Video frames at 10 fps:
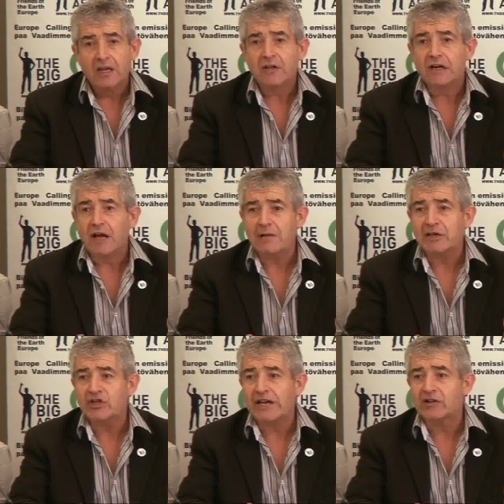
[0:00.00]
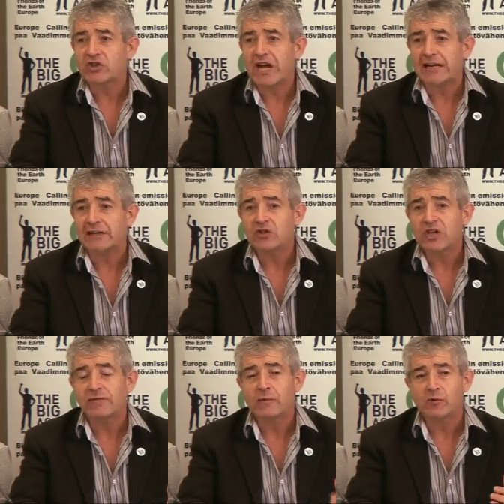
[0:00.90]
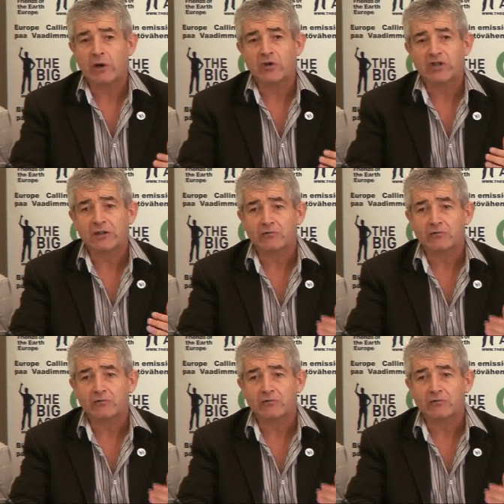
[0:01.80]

The climate change challenge, if approached in